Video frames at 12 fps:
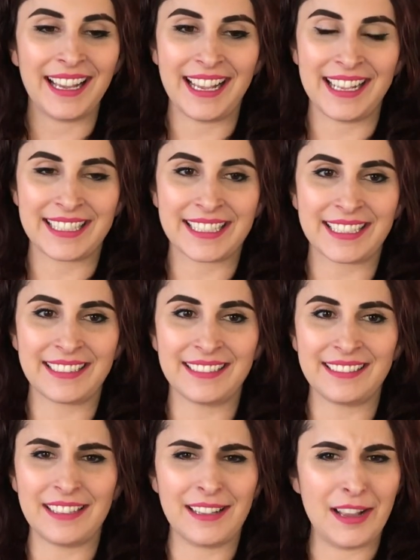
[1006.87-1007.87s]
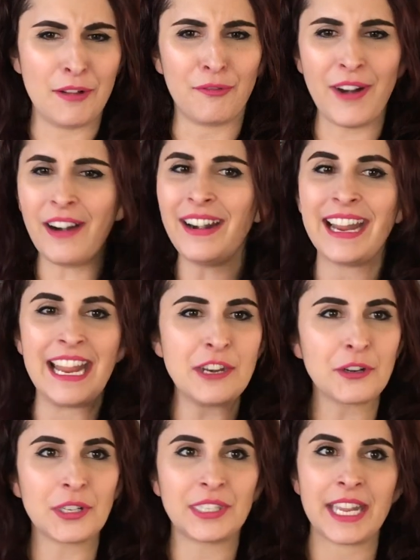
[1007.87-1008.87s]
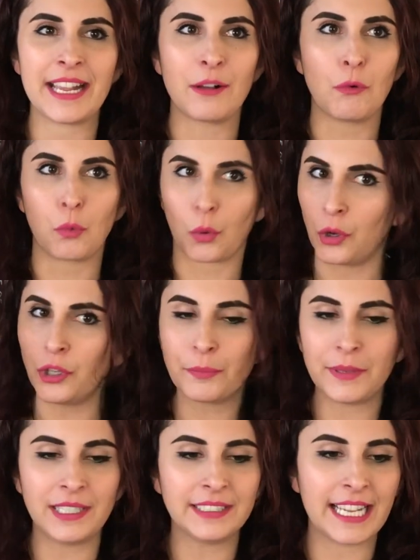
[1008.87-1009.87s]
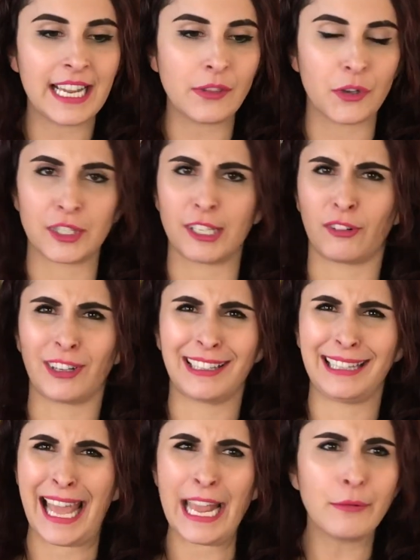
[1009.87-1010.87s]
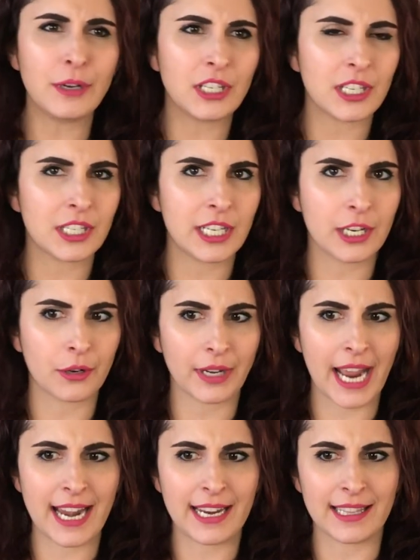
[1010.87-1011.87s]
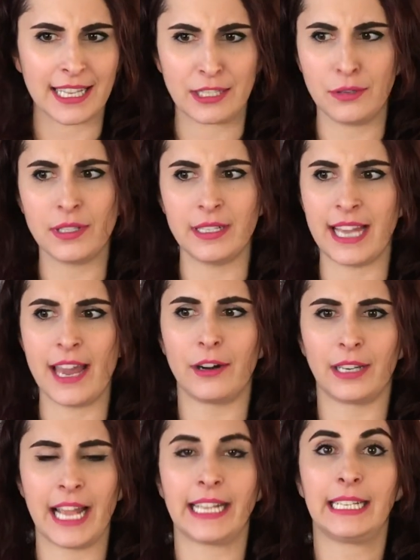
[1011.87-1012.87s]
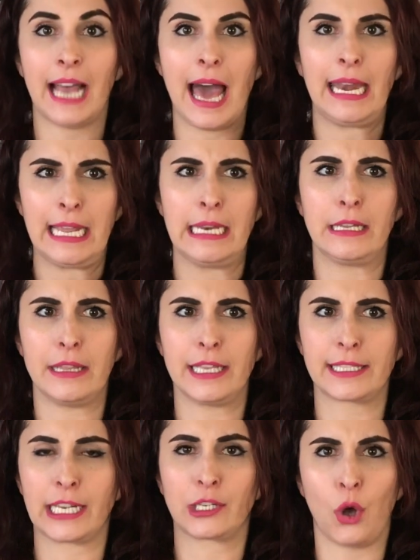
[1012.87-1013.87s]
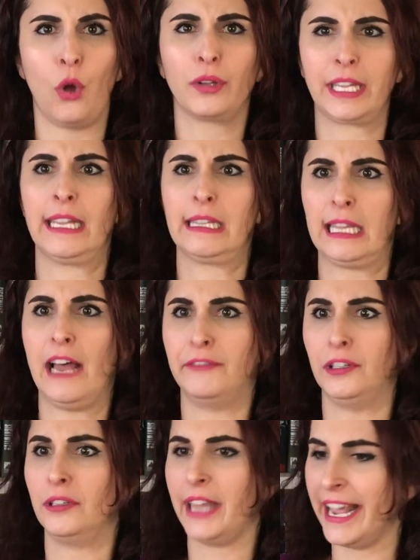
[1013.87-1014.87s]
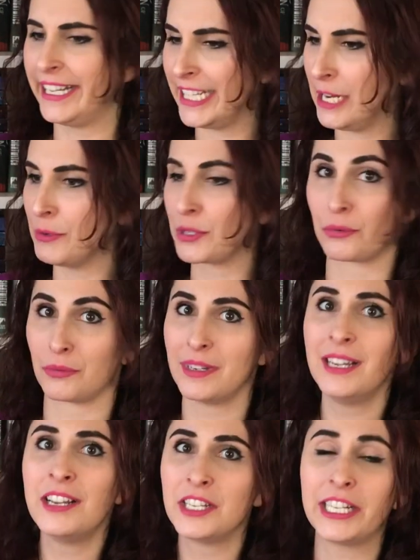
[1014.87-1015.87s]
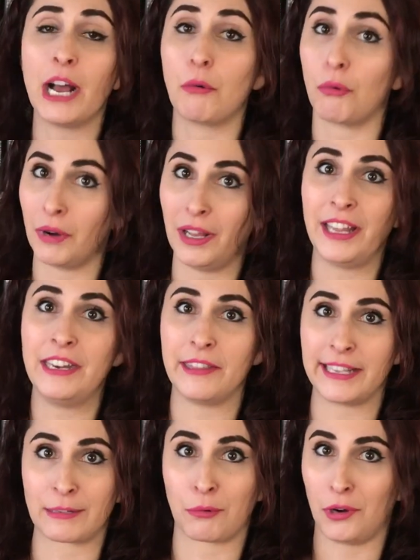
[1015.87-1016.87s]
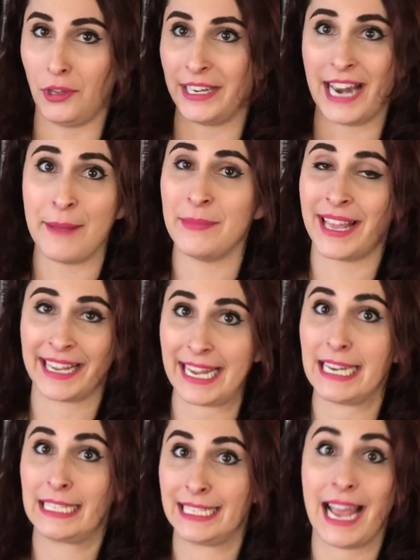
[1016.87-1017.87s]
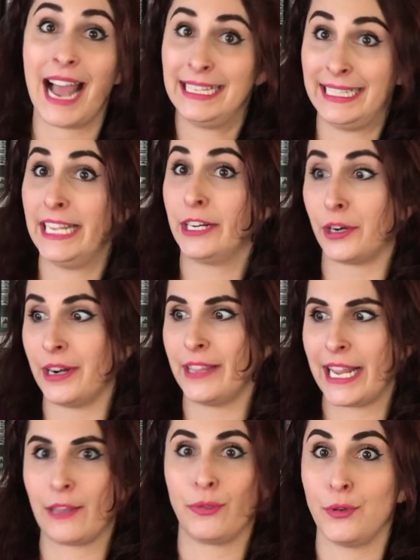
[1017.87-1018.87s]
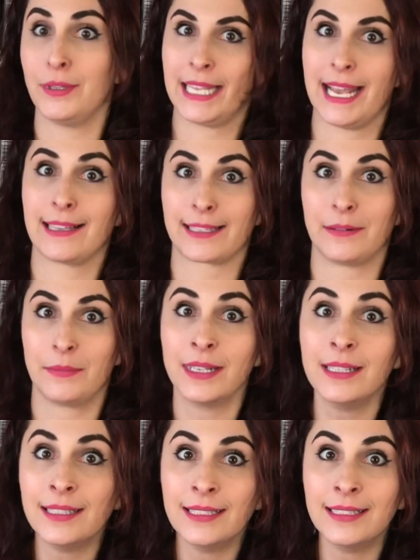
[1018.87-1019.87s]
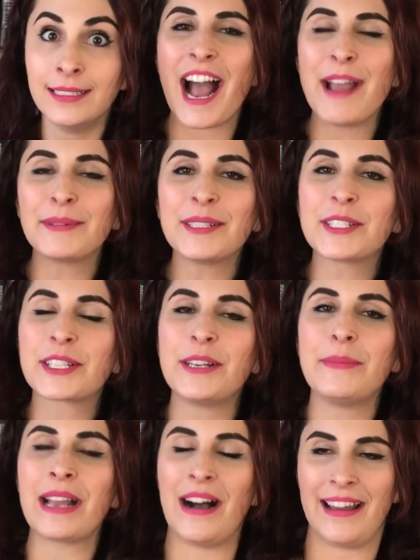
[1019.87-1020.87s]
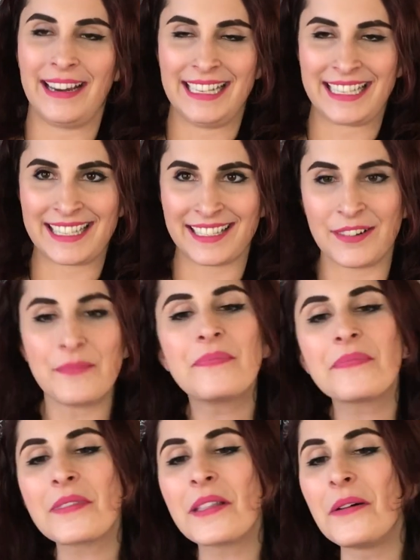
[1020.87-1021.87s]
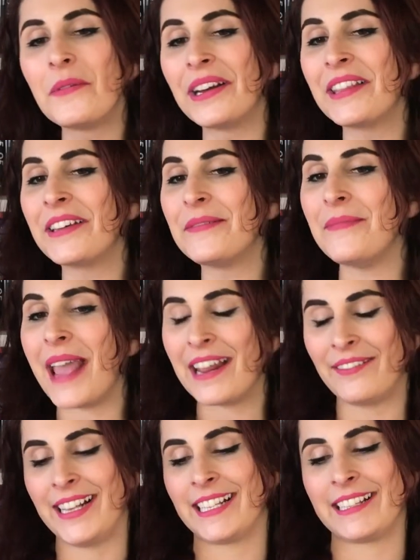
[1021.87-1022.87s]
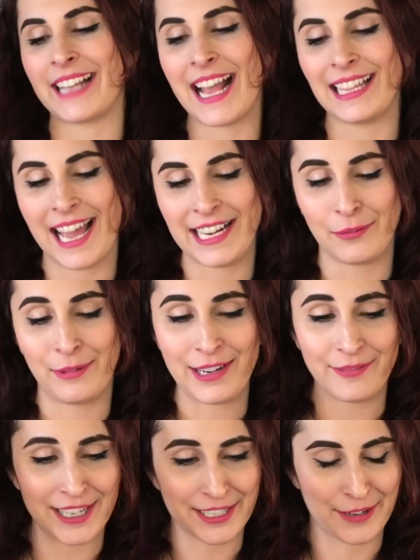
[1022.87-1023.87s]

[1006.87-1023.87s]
it's very interesting world building. There's different languages she created. Like Susan Dennard like got into this like Tolkien level. Like she was she got real into this world and I'm like I dig her like enthusiasm. I'm just gonna be honest. One of the main reasons I liked Windwitch